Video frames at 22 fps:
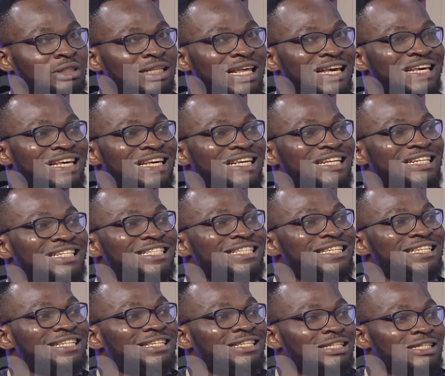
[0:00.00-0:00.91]
taken
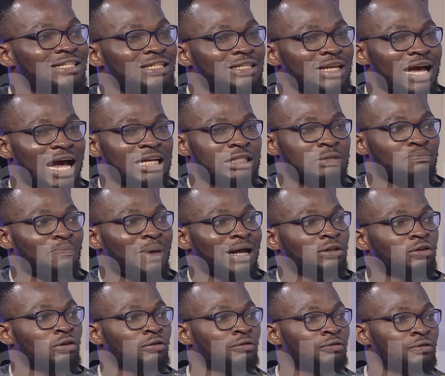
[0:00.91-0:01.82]
this as
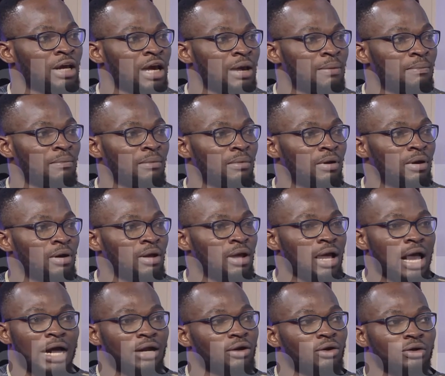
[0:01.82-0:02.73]
part of them
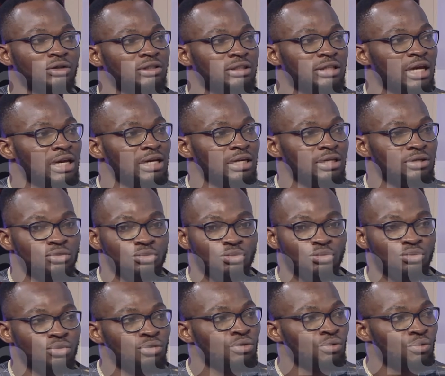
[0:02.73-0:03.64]
are not telling
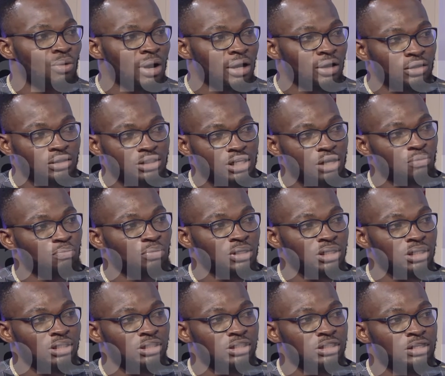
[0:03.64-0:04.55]
you we are not
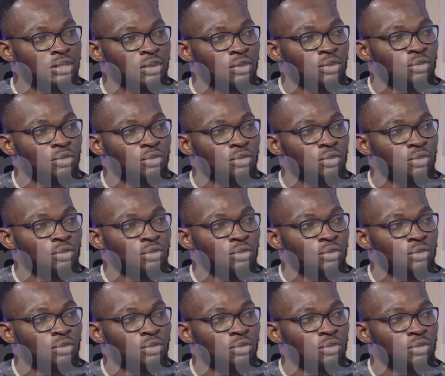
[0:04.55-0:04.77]
keeping it?